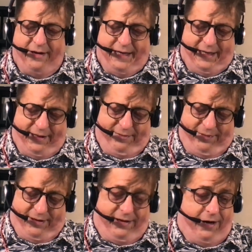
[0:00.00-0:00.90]
The
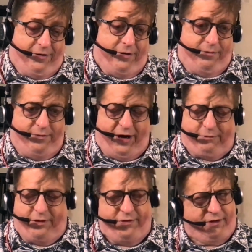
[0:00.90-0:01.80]
character of Jack
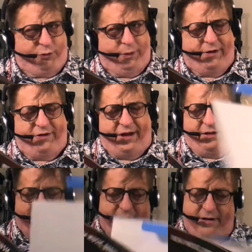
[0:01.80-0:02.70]
Russell looks weird as hell
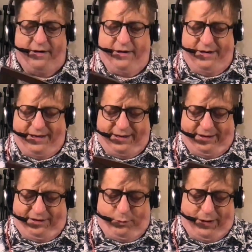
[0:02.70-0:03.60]
in here, and
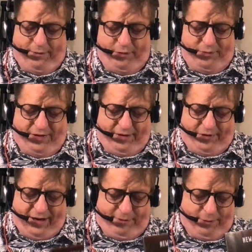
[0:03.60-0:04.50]
like the werewolves themselves are
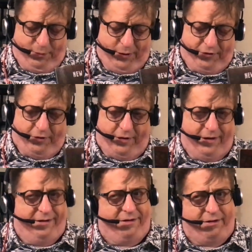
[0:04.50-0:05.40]
not really well
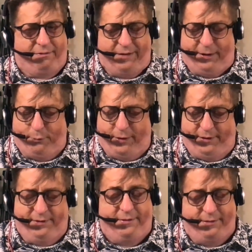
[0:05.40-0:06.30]
drawn, or not well,
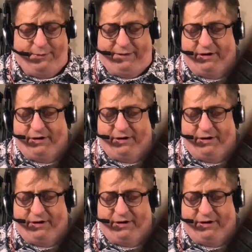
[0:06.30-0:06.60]
whatever.